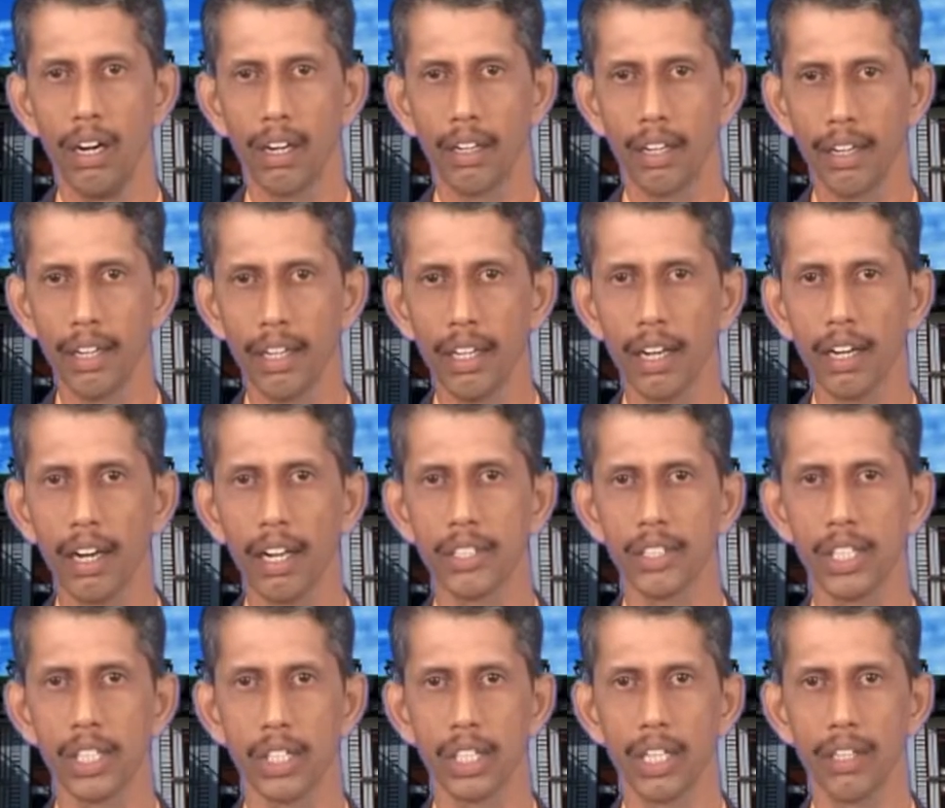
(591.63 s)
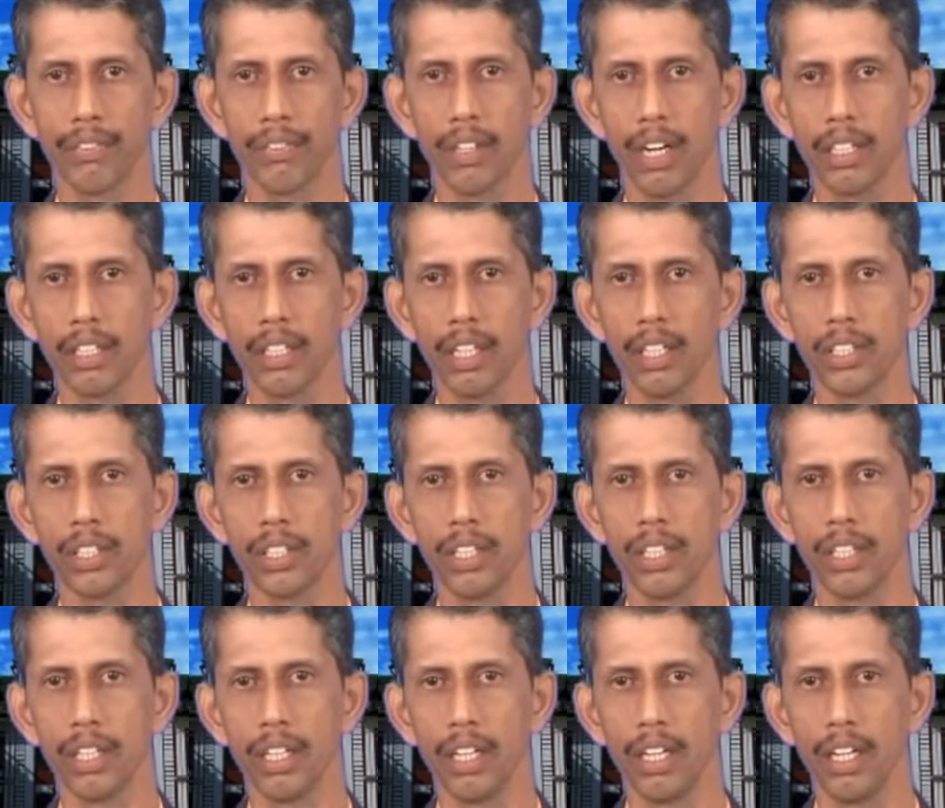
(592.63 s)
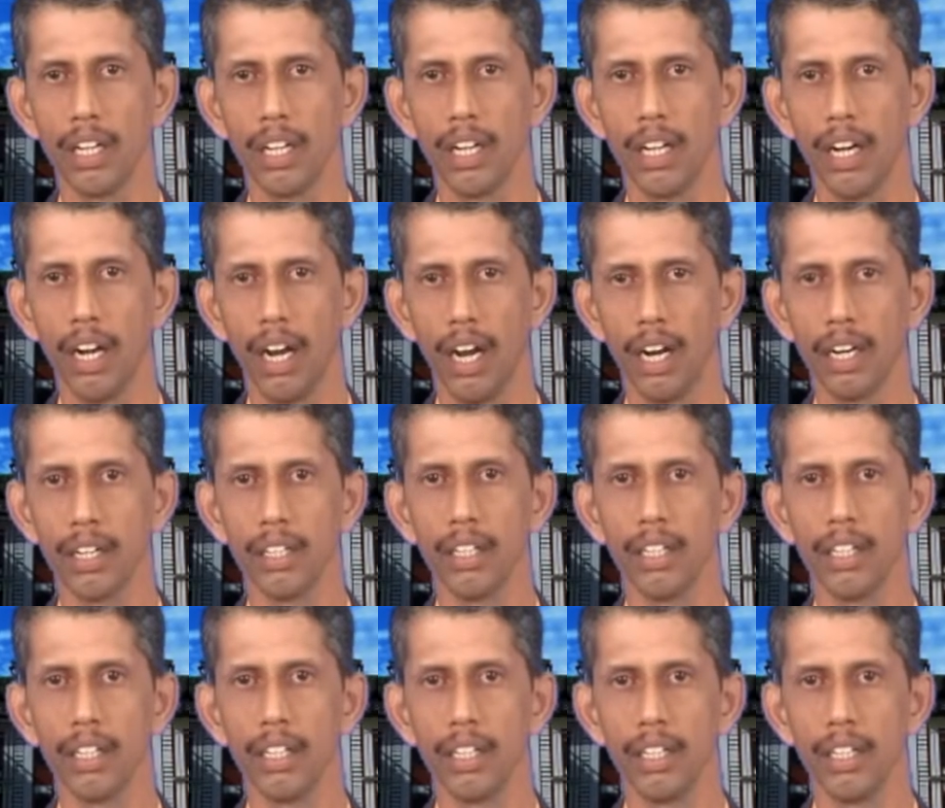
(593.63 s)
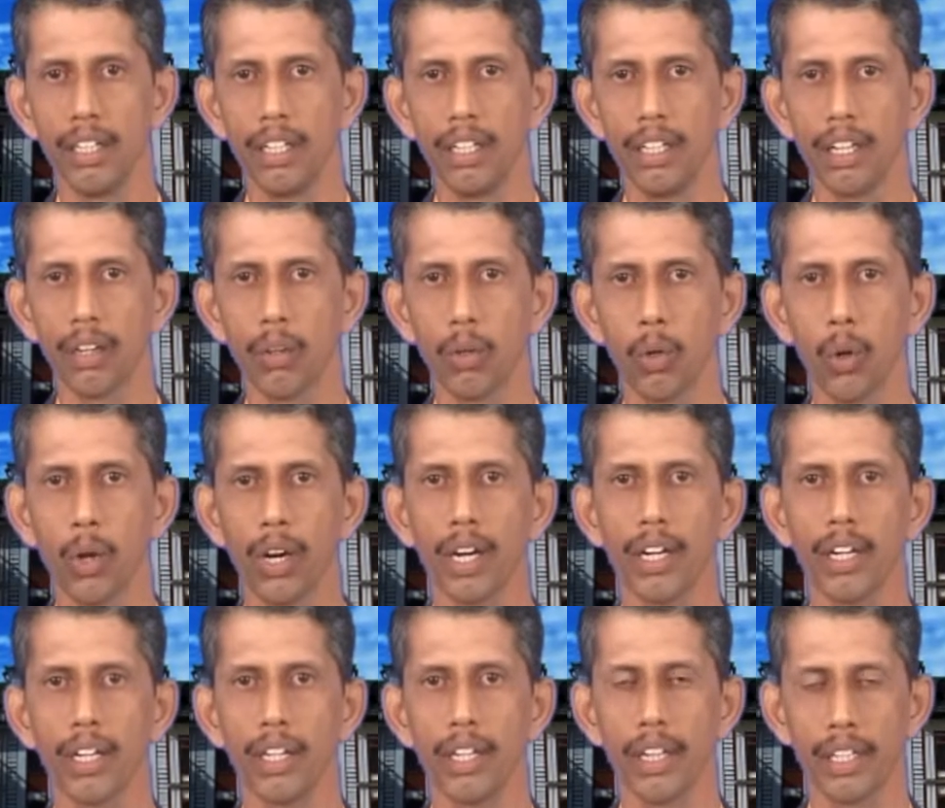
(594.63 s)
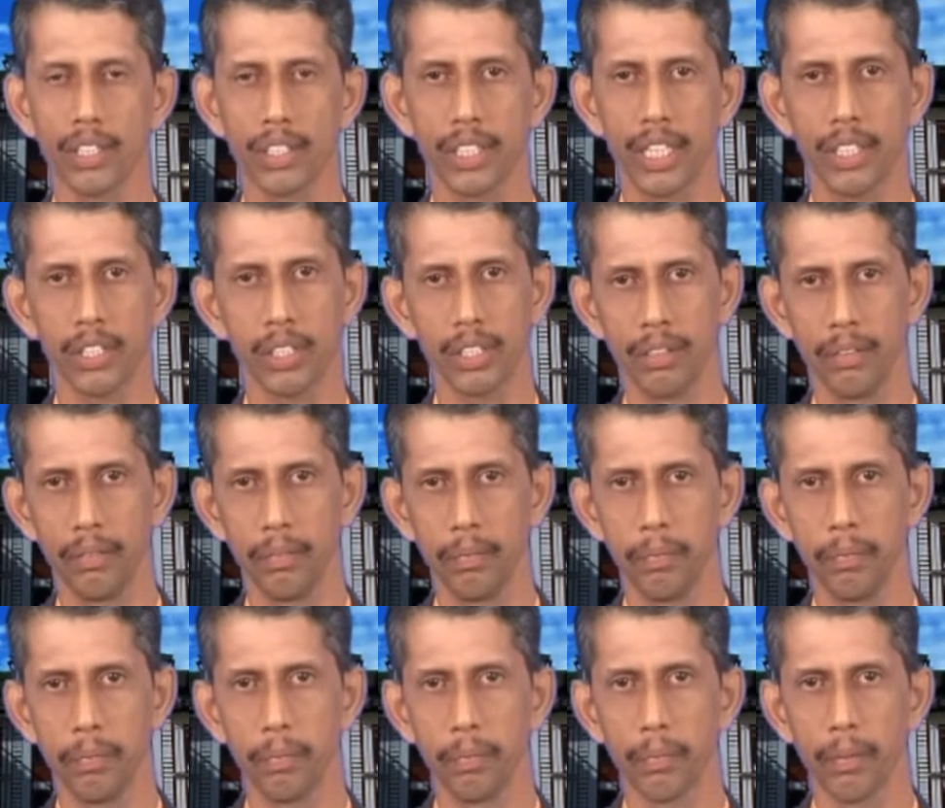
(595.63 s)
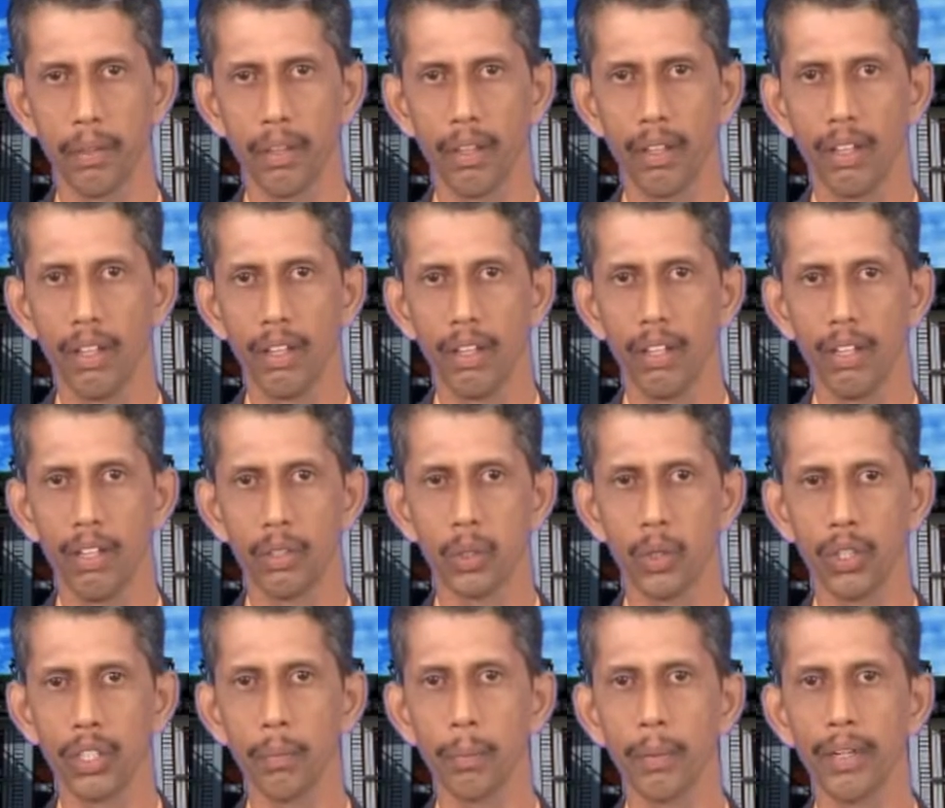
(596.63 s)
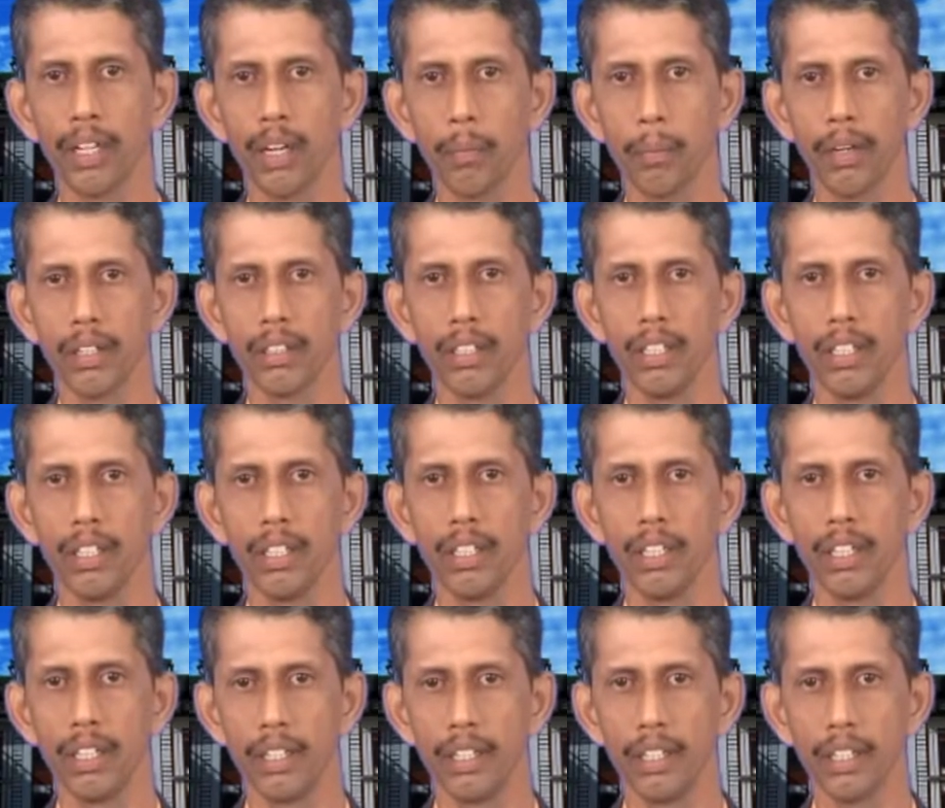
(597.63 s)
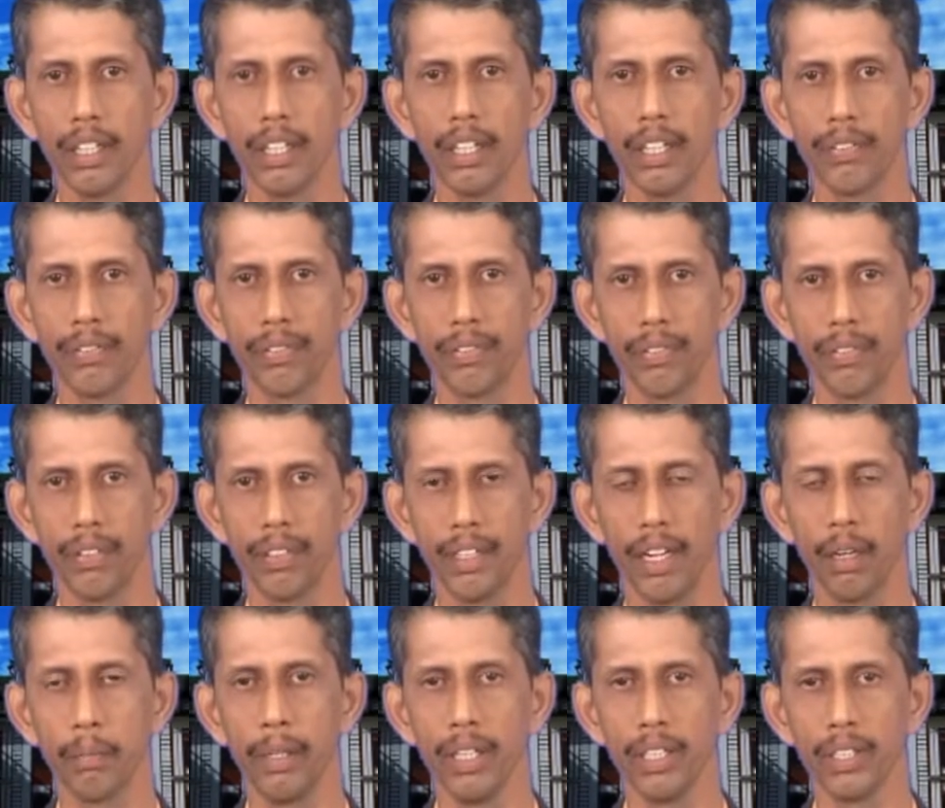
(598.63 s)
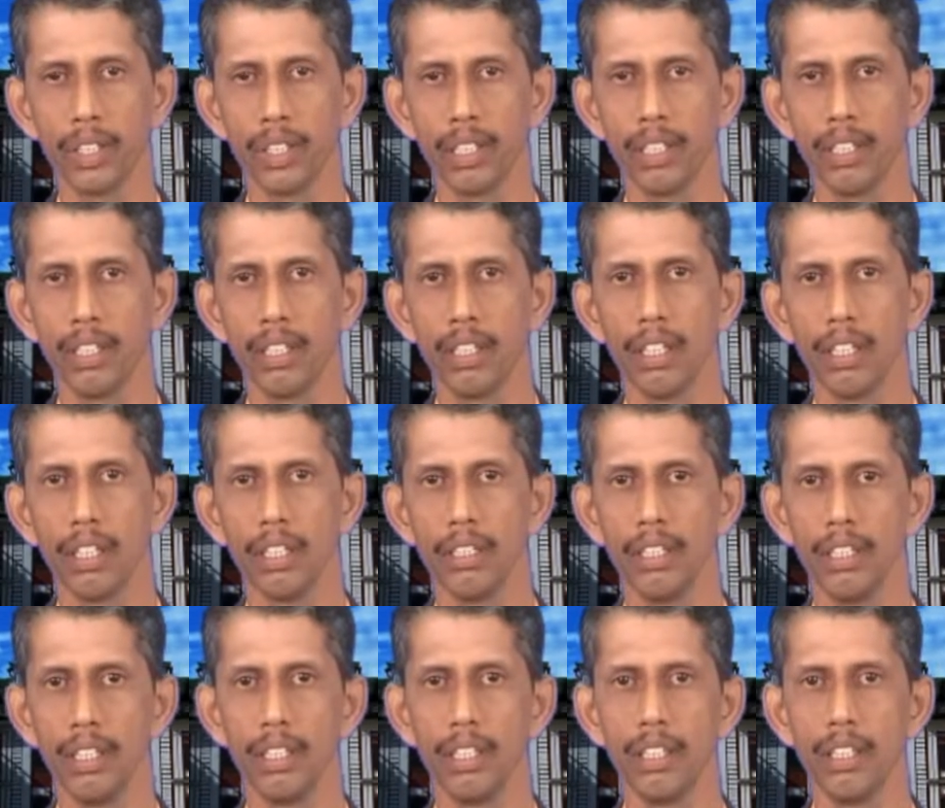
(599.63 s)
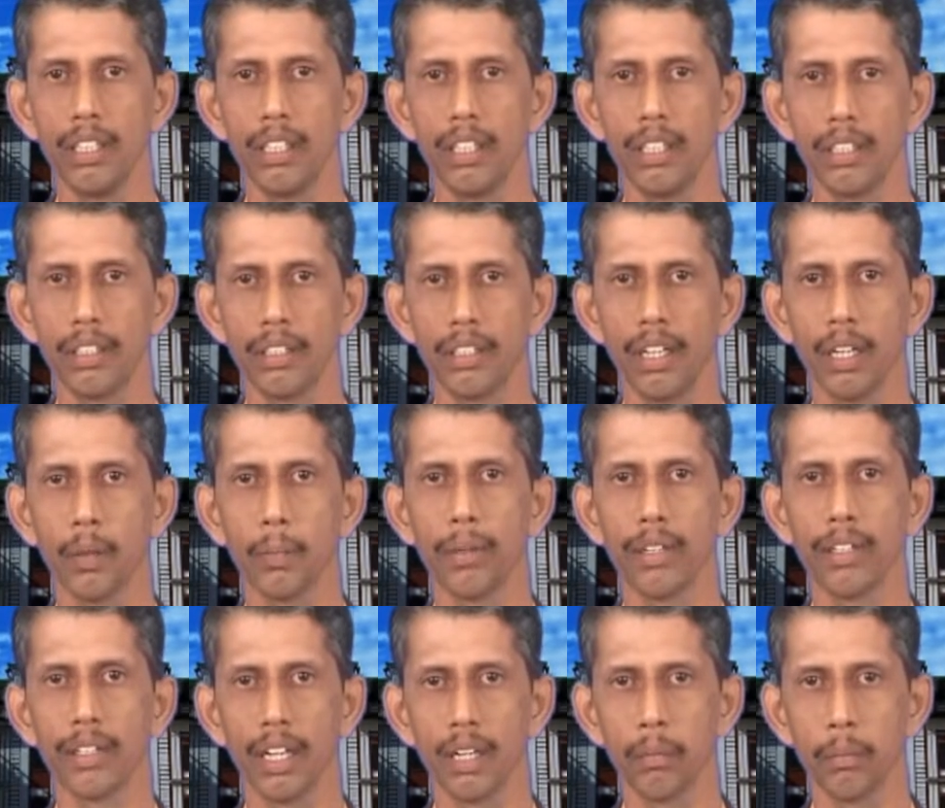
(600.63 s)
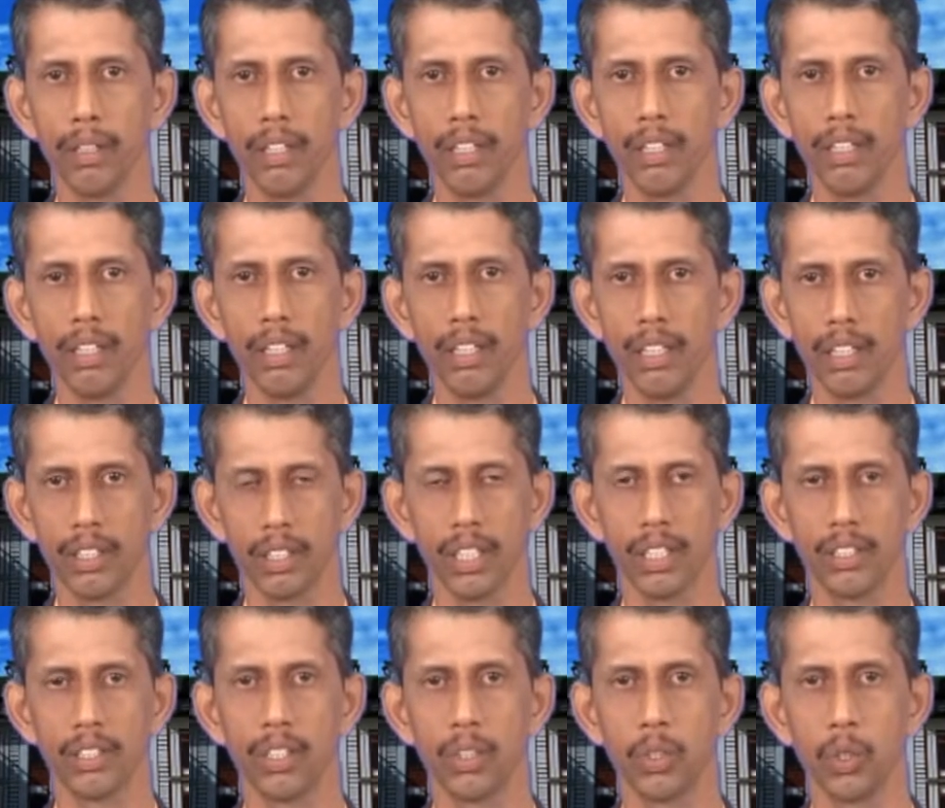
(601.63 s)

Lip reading: reutilization of concrete, and chloride extraction. So depending upon the degree of damage, the treatment can be resorted